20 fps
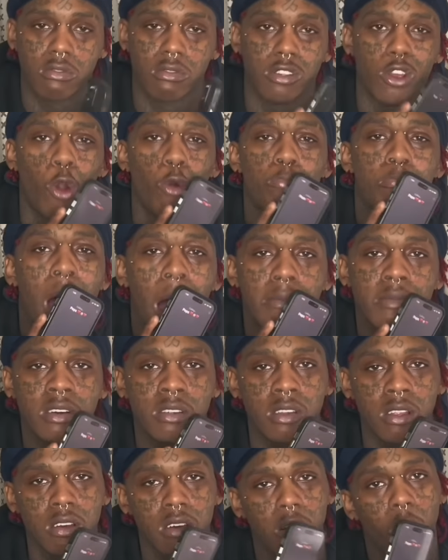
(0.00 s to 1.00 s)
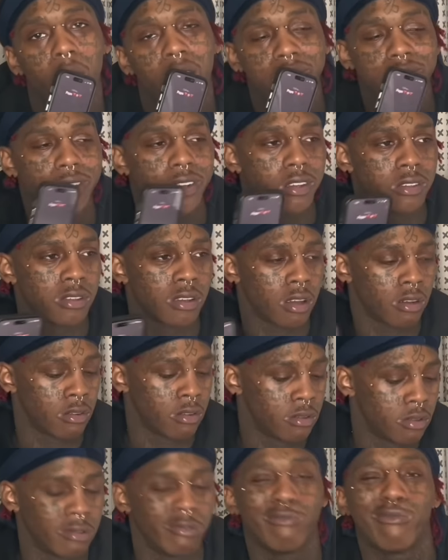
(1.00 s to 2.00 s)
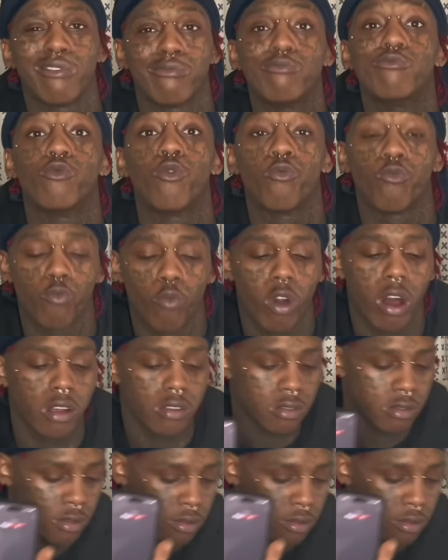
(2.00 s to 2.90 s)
Yo mama, nigga. Watch this, nigga. Watch.